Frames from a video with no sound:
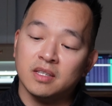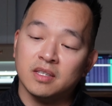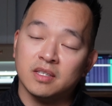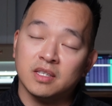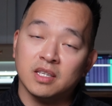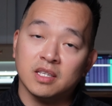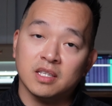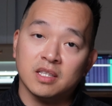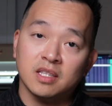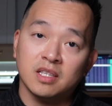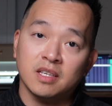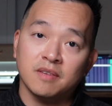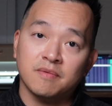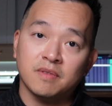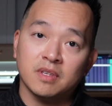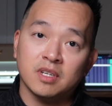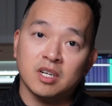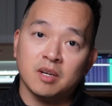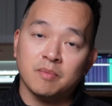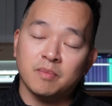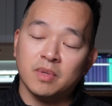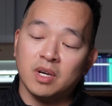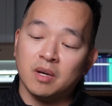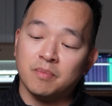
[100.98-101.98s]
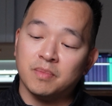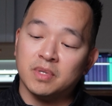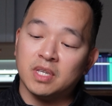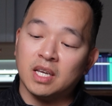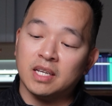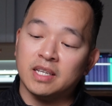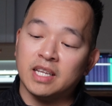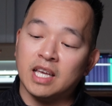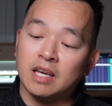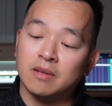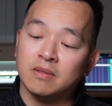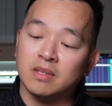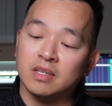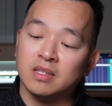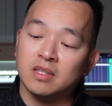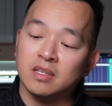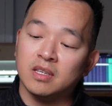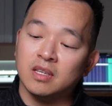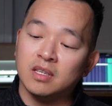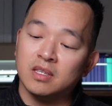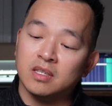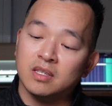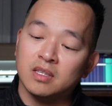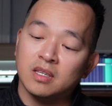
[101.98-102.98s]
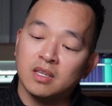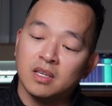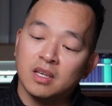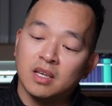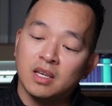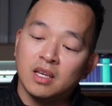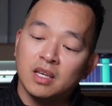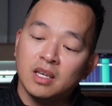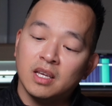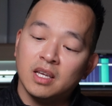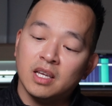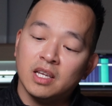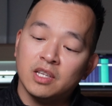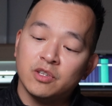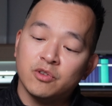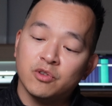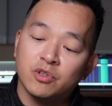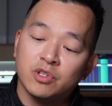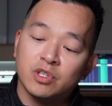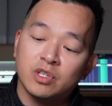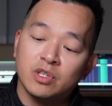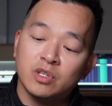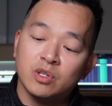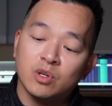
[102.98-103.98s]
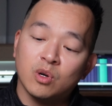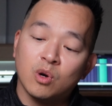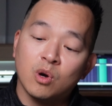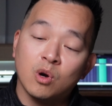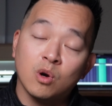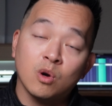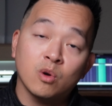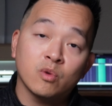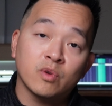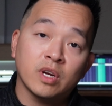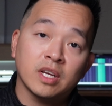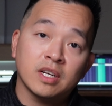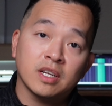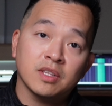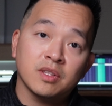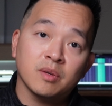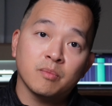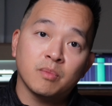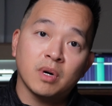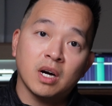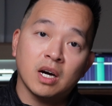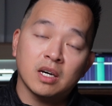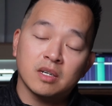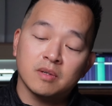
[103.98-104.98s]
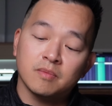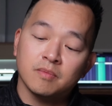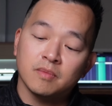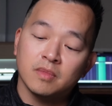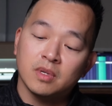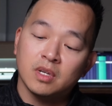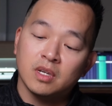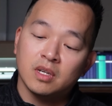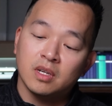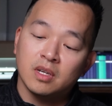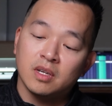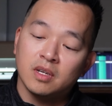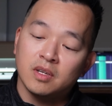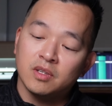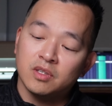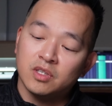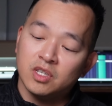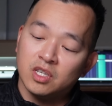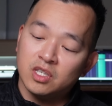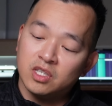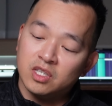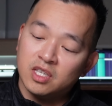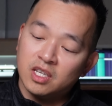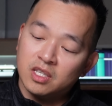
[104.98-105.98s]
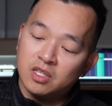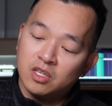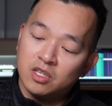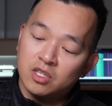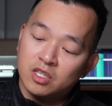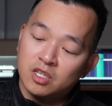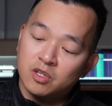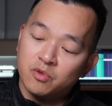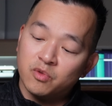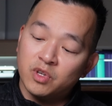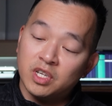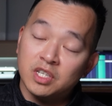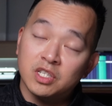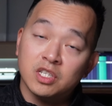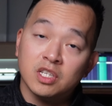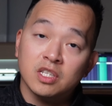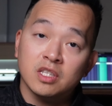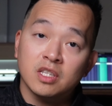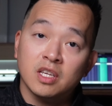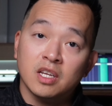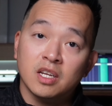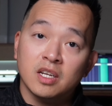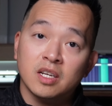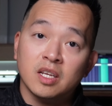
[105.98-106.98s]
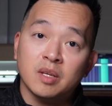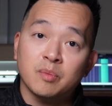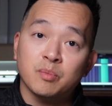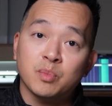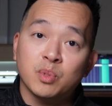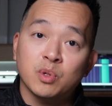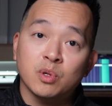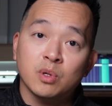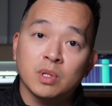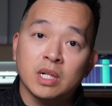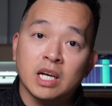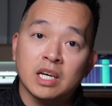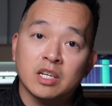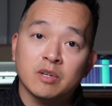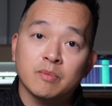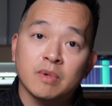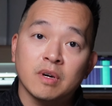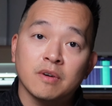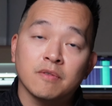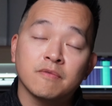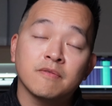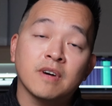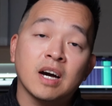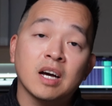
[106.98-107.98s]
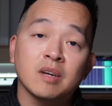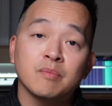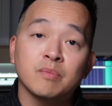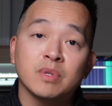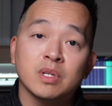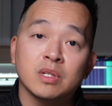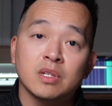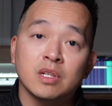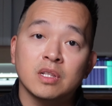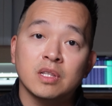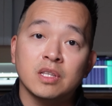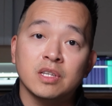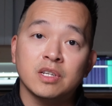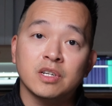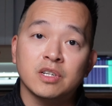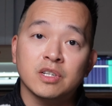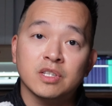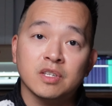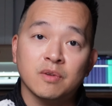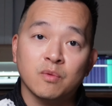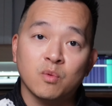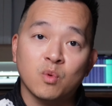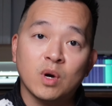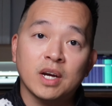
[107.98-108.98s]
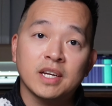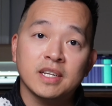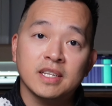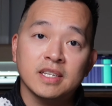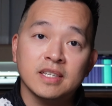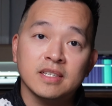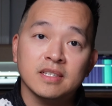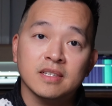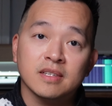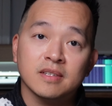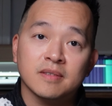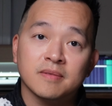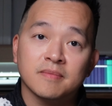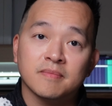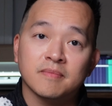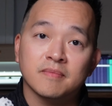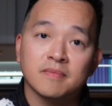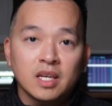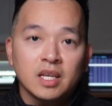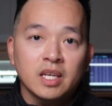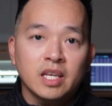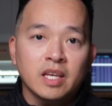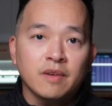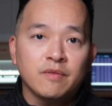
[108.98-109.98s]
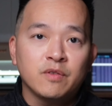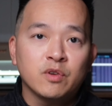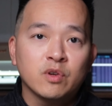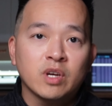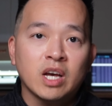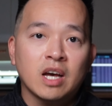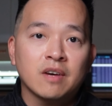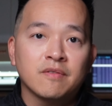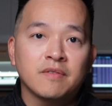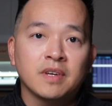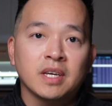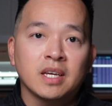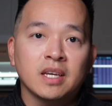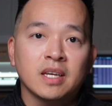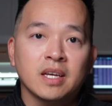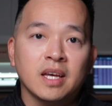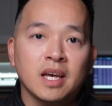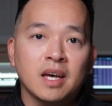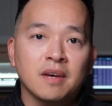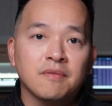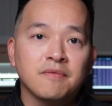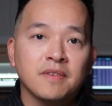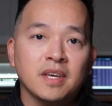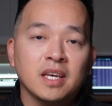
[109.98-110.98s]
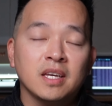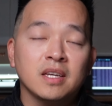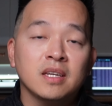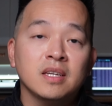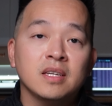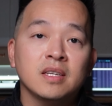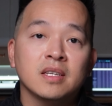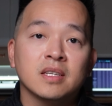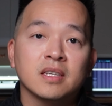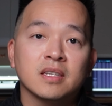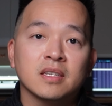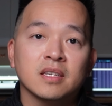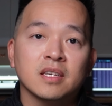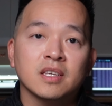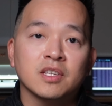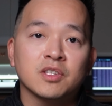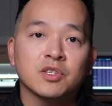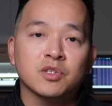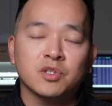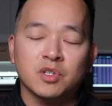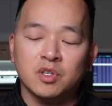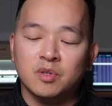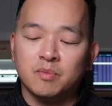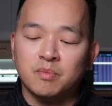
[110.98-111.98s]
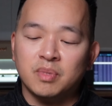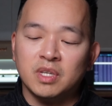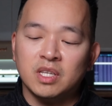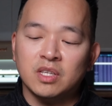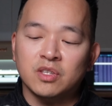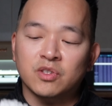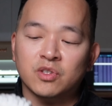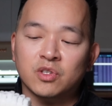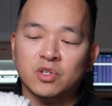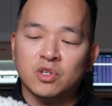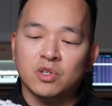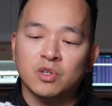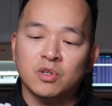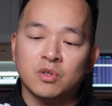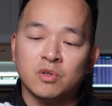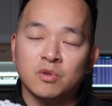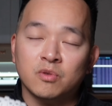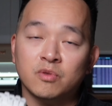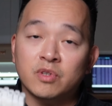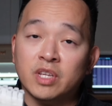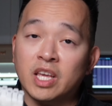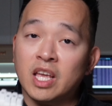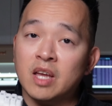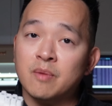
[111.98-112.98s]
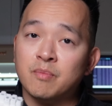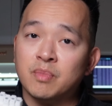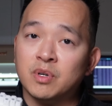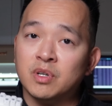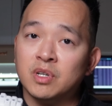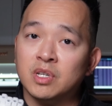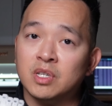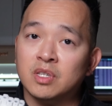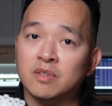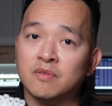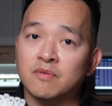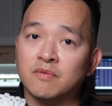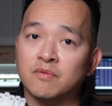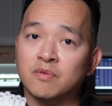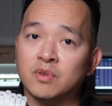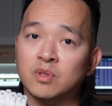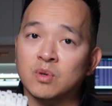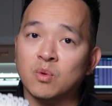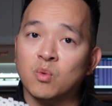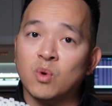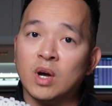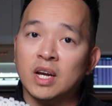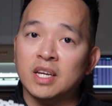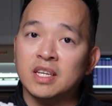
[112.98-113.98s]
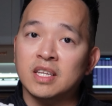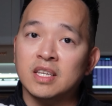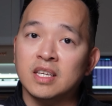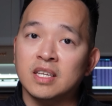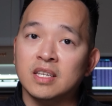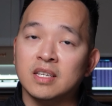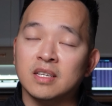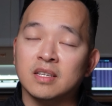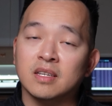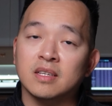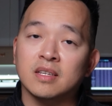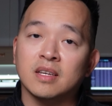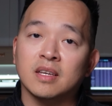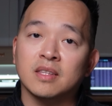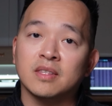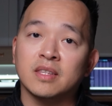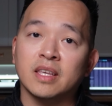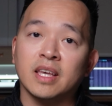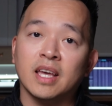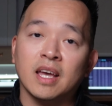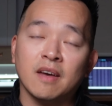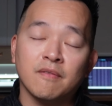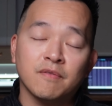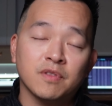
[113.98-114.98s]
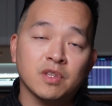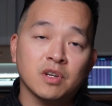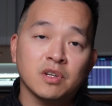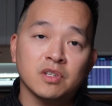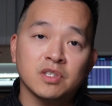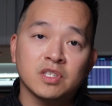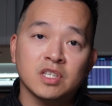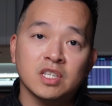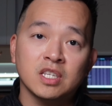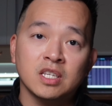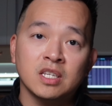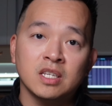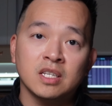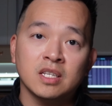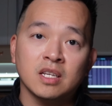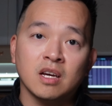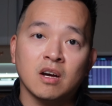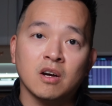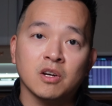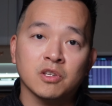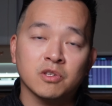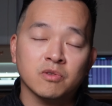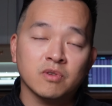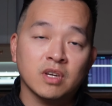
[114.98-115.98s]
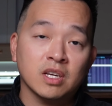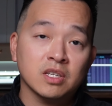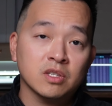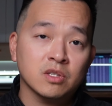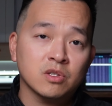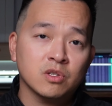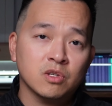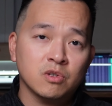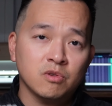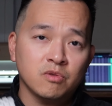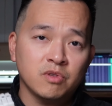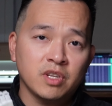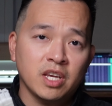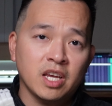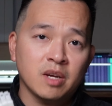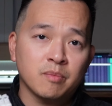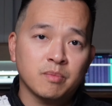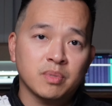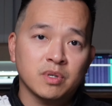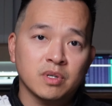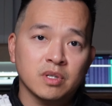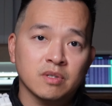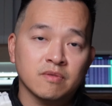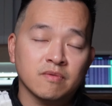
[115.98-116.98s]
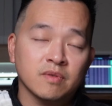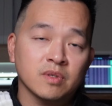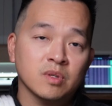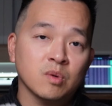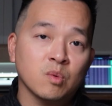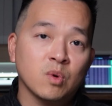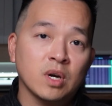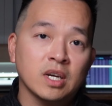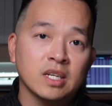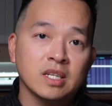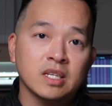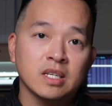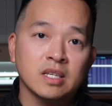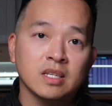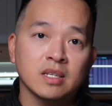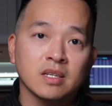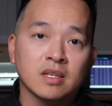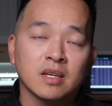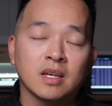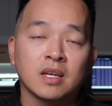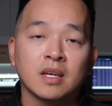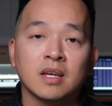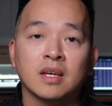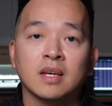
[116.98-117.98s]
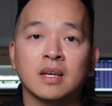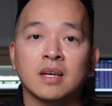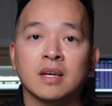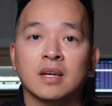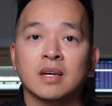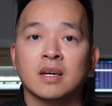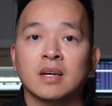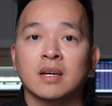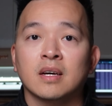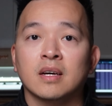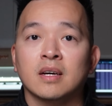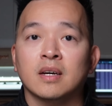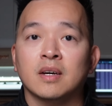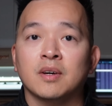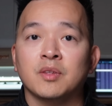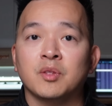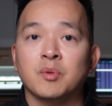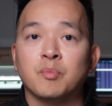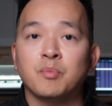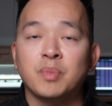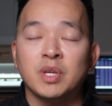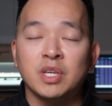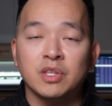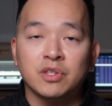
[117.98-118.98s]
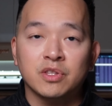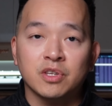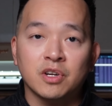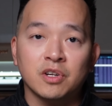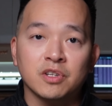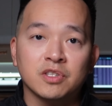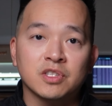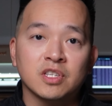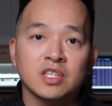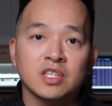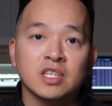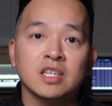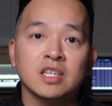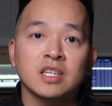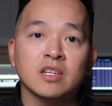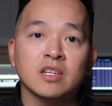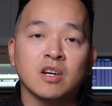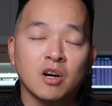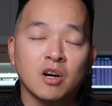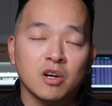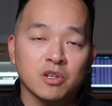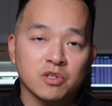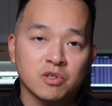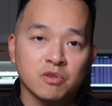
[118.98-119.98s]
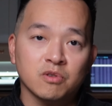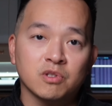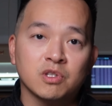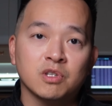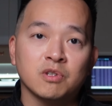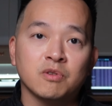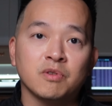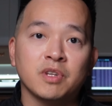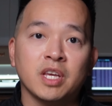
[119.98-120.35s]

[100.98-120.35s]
just lift it up upside down like this, and you'll see a hole right at the bottom. Just stick the syringe in there and pull out about 5 milliliters of white ink. If you have a F8, it should be 2 dampers for the white ink. The F13 also has 2 dampers for the white ink. The P13 also 2